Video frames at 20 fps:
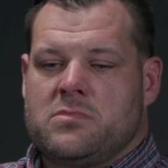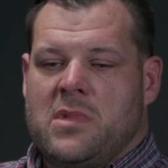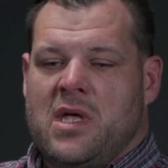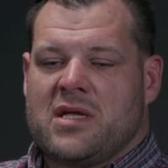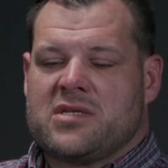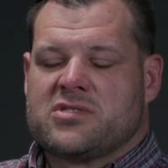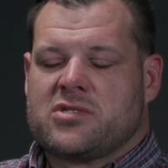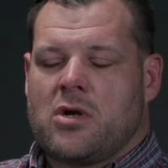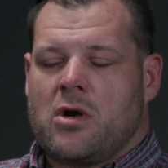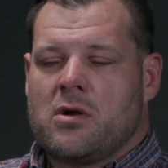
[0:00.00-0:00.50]

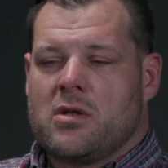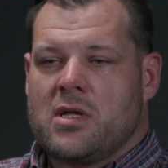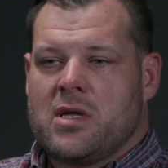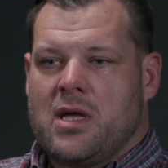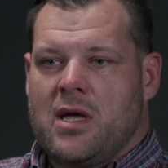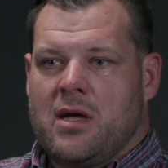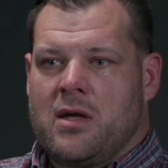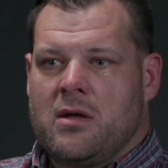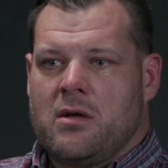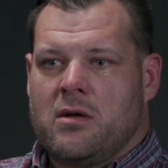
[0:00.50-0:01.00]

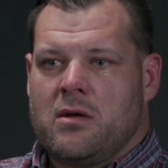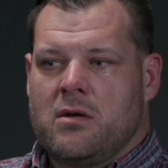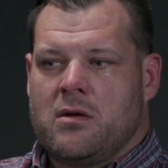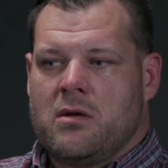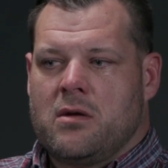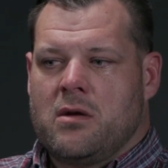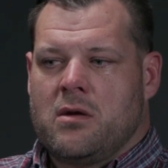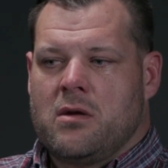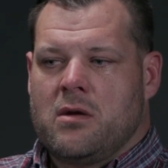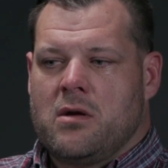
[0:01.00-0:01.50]
Externally, I
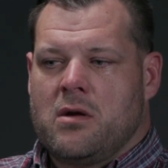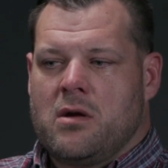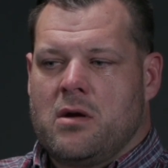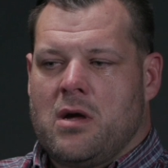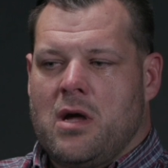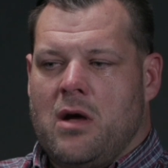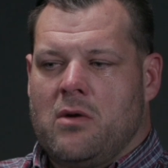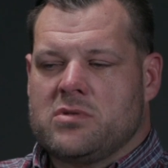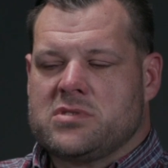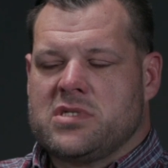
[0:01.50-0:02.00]

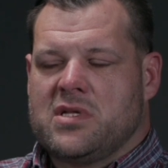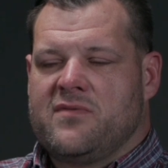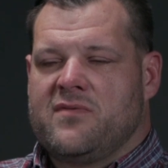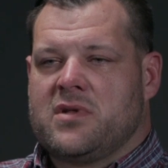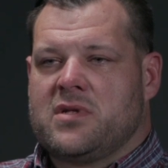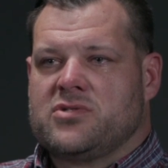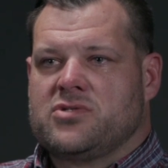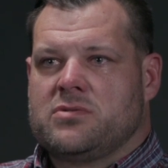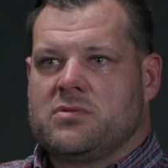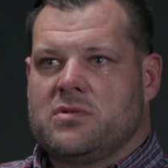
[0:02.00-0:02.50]
was
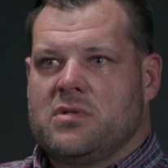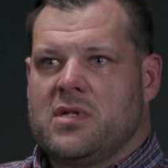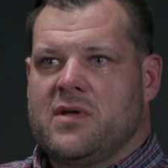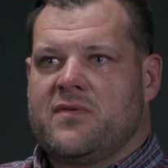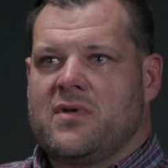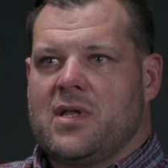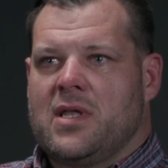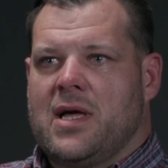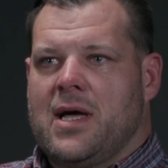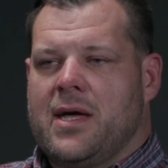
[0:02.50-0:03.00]
living
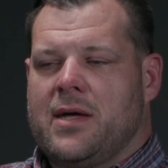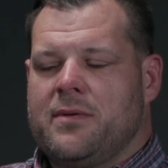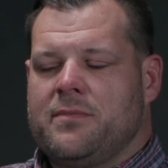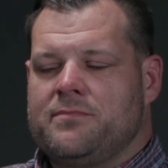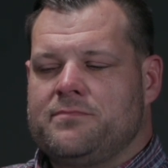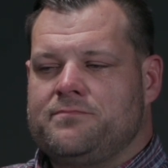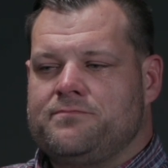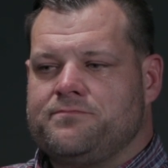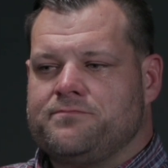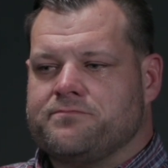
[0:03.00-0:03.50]
a lie.
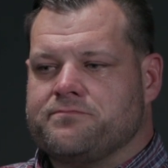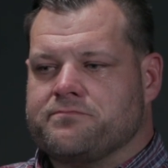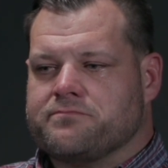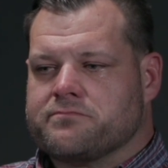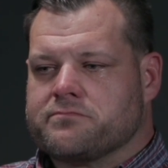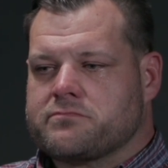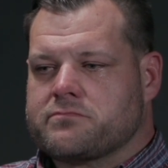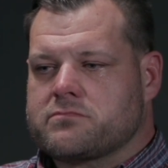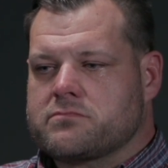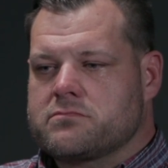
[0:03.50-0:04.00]

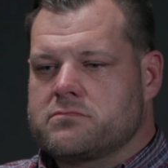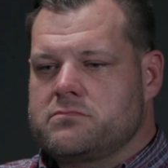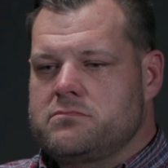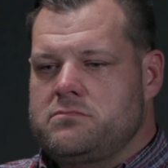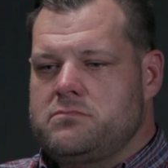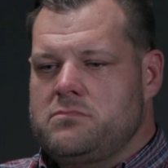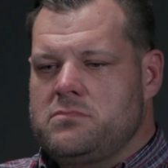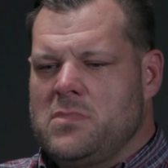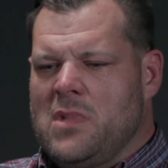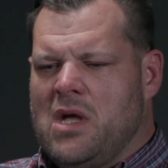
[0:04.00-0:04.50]

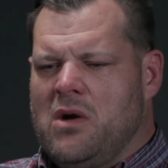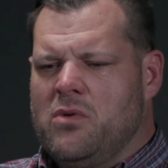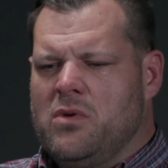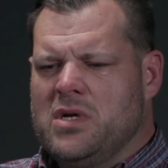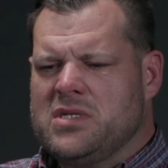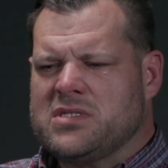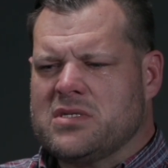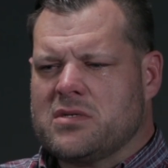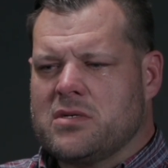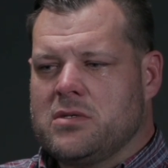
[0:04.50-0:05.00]
I
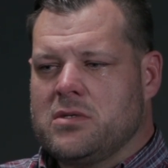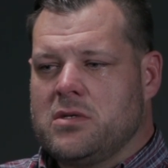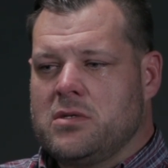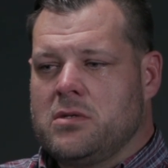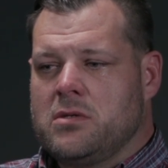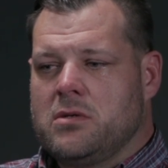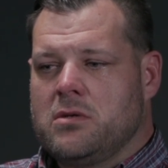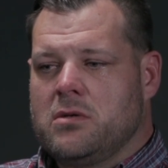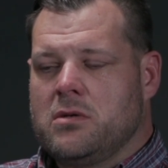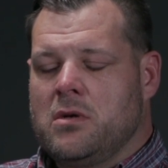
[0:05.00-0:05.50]
wasn't good,
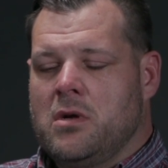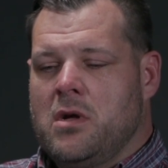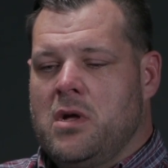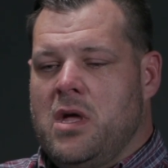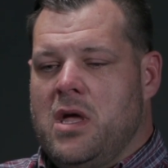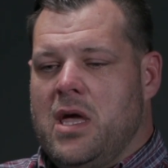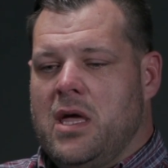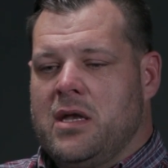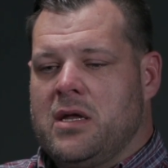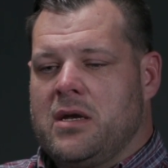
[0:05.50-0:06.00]

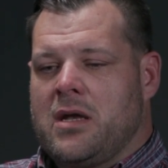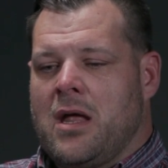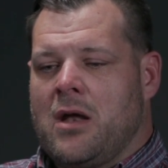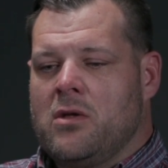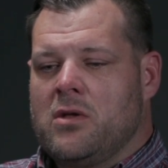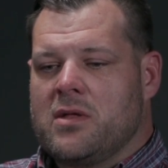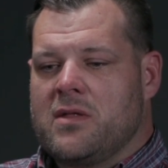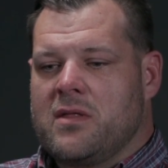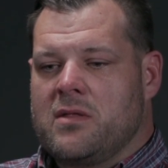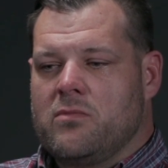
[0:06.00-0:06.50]
and then not
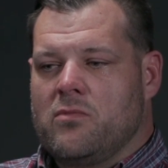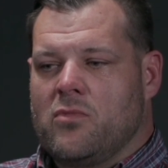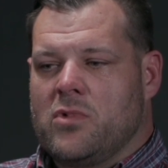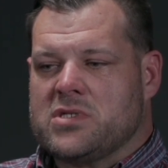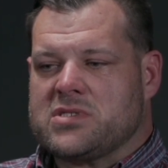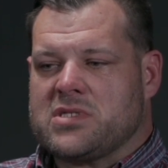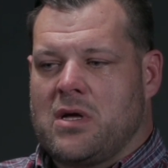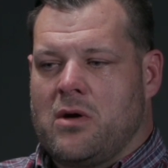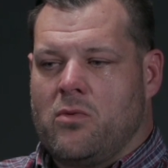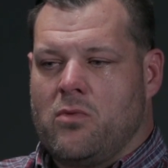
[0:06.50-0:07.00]
only
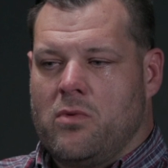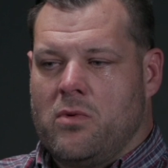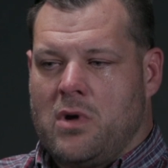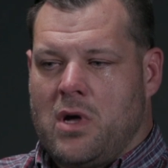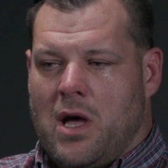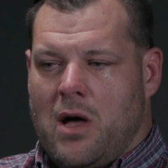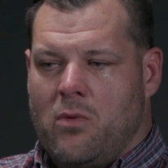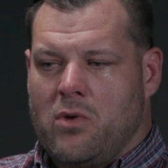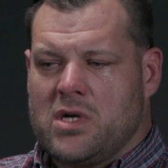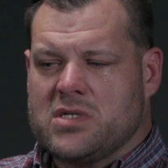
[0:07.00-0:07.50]
was
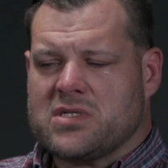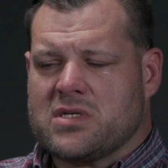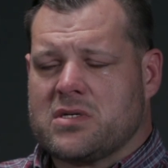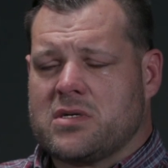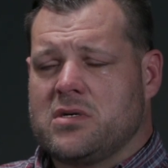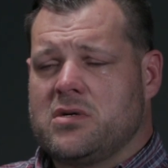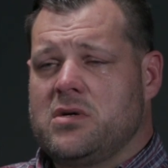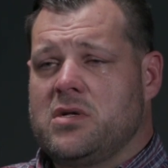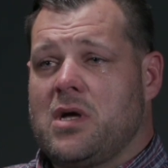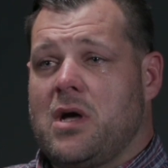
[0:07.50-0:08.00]
I wasn't
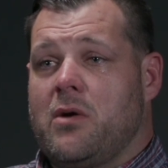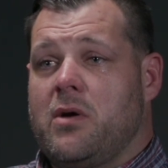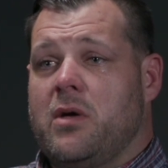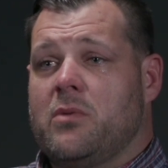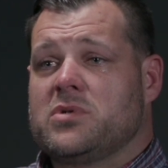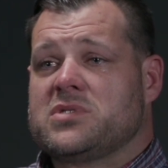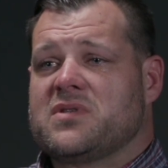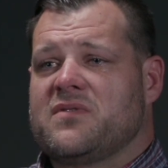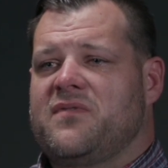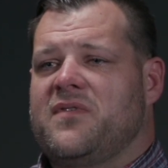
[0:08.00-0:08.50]
good, it
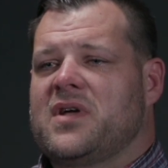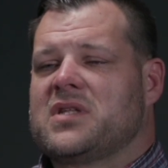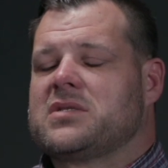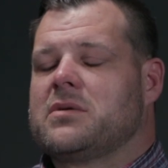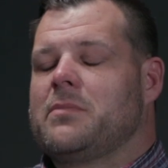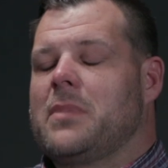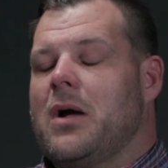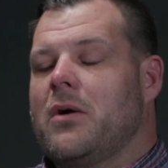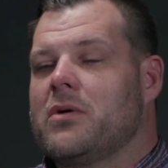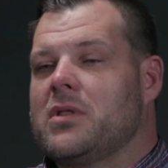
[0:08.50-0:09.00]
was
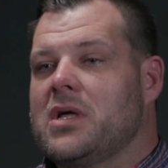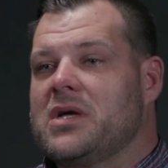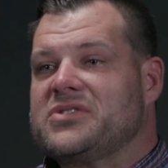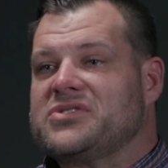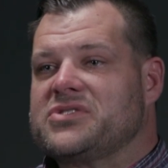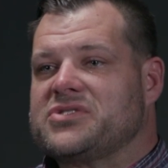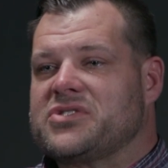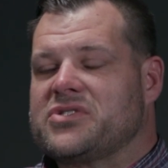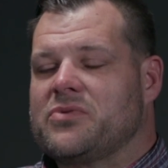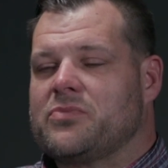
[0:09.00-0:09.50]
affecting my
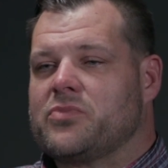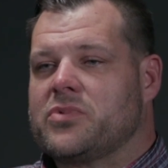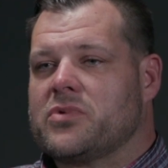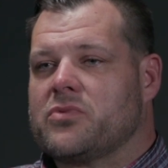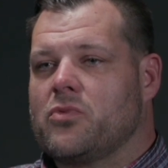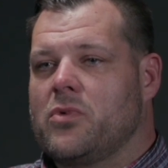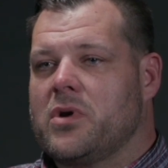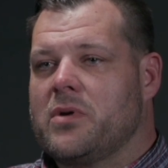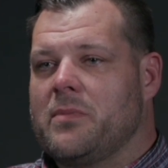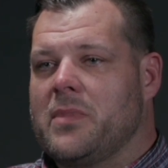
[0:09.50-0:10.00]
relationship with
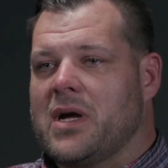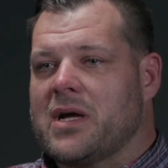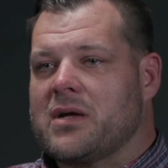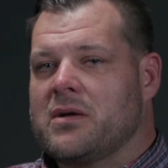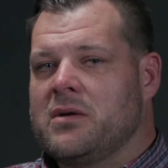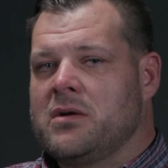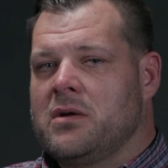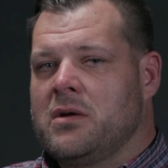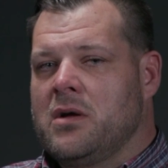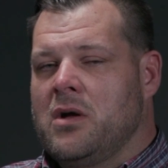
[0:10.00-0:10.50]

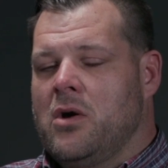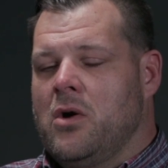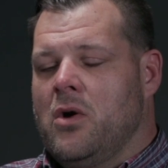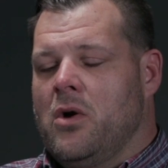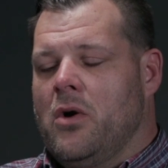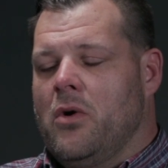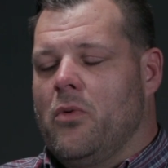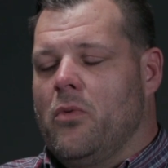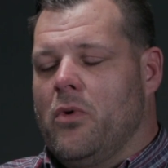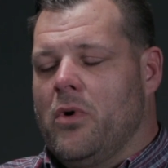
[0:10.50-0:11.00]

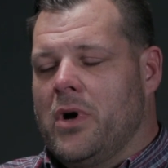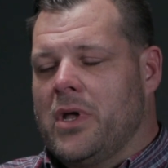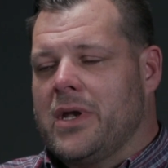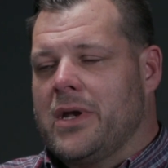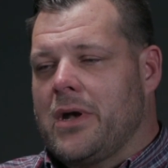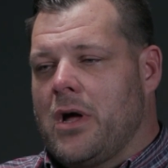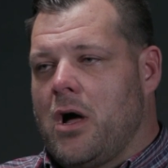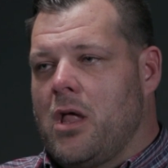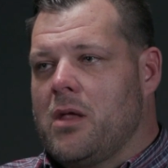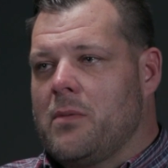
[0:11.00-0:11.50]
one
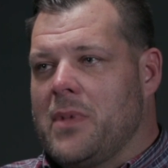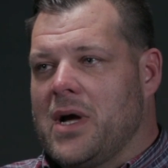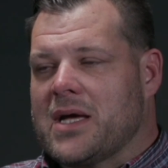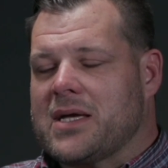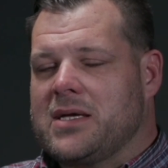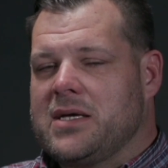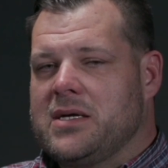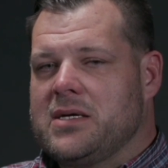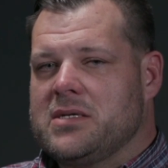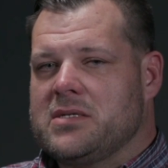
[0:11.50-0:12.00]
and all of my
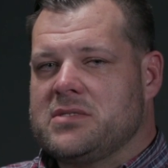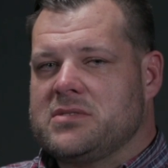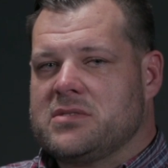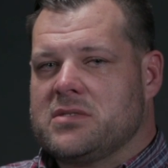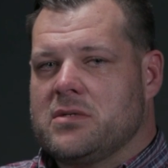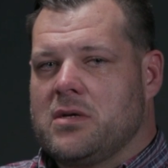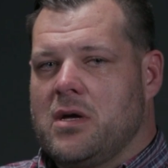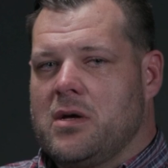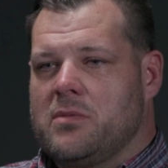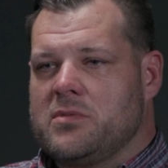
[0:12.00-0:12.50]

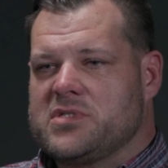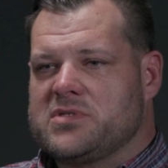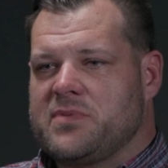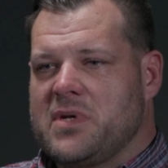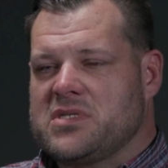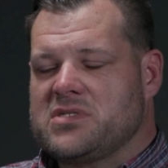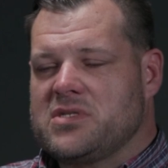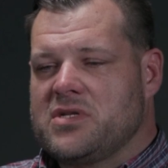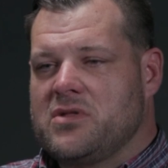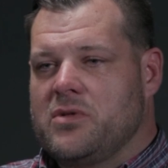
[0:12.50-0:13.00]
kids,
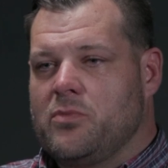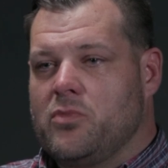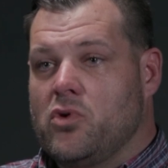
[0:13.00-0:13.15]
especially the